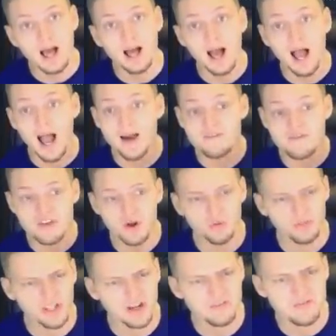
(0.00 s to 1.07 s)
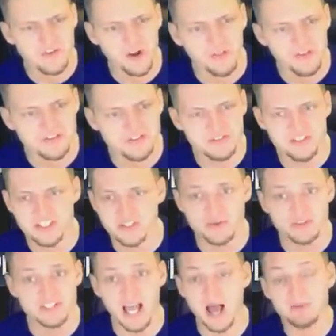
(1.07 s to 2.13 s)
I don't think I've done this in the
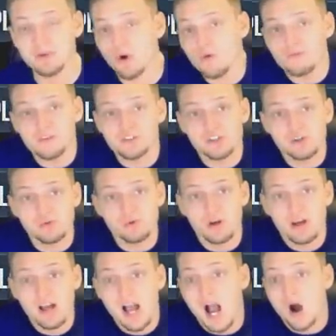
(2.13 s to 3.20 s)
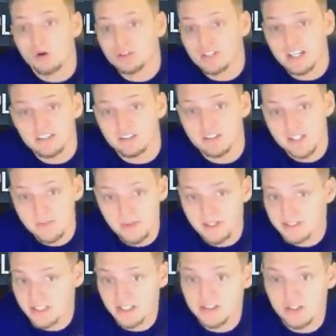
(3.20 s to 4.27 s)
series. I'm going for two. I want to take the lead
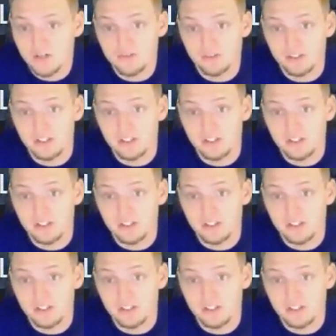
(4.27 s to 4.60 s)
because I deserve the lead,